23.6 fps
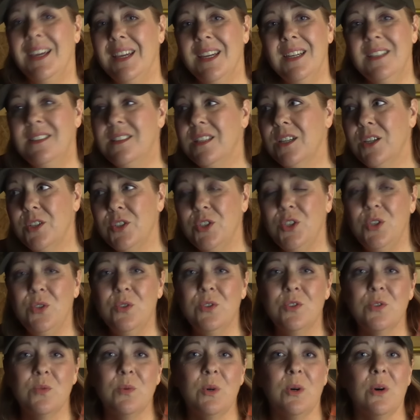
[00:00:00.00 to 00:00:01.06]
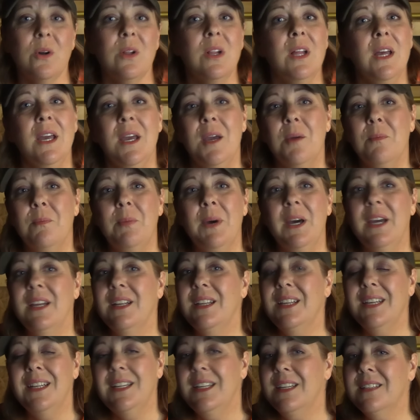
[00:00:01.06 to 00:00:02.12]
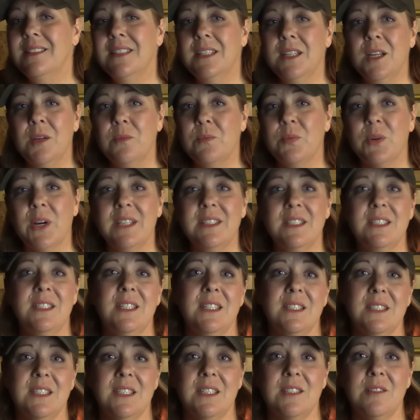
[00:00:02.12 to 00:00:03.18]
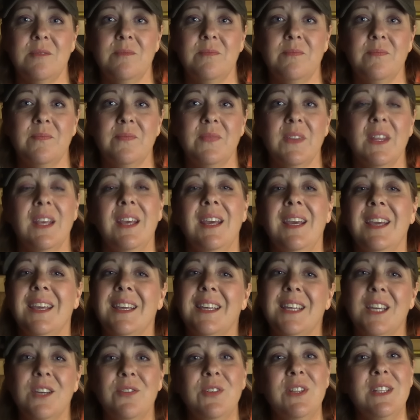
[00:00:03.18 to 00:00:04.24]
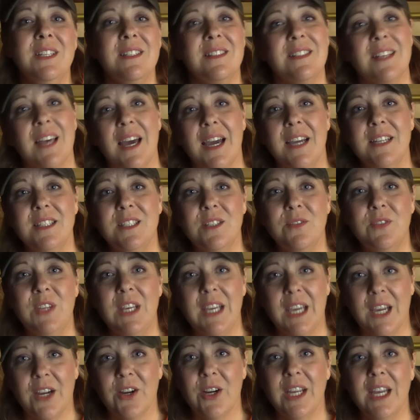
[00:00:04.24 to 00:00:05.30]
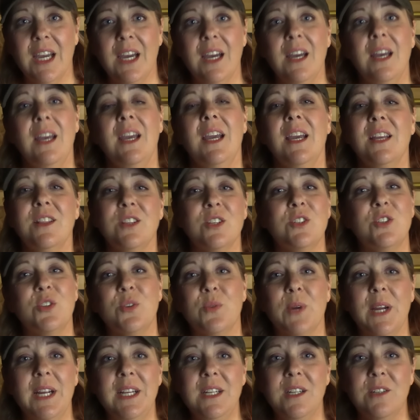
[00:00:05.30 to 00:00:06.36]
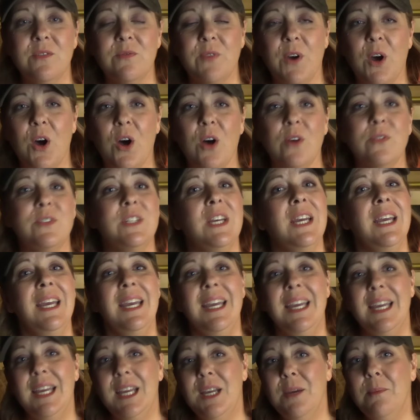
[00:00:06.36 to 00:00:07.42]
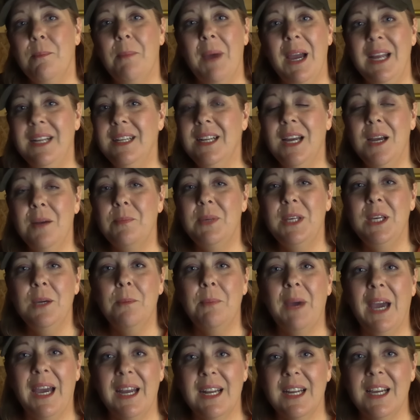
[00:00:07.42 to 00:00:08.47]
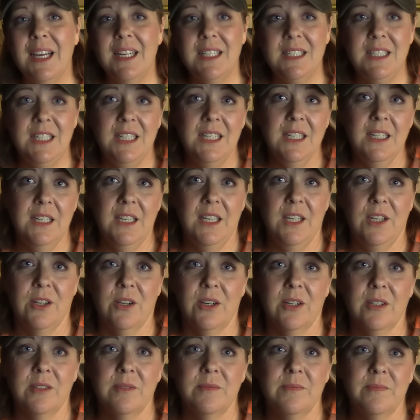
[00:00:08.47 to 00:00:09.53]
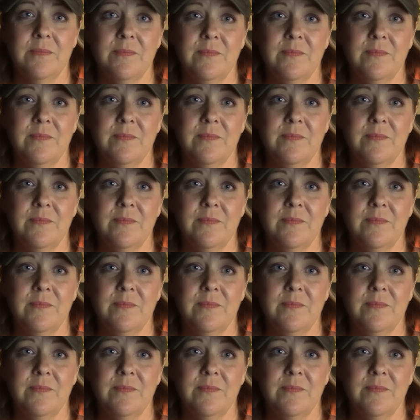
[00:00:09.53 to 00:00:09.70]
It's unusual, but it isn't unprecedented. Given the size of the area and the terrain involved, it might not be a bad idea here.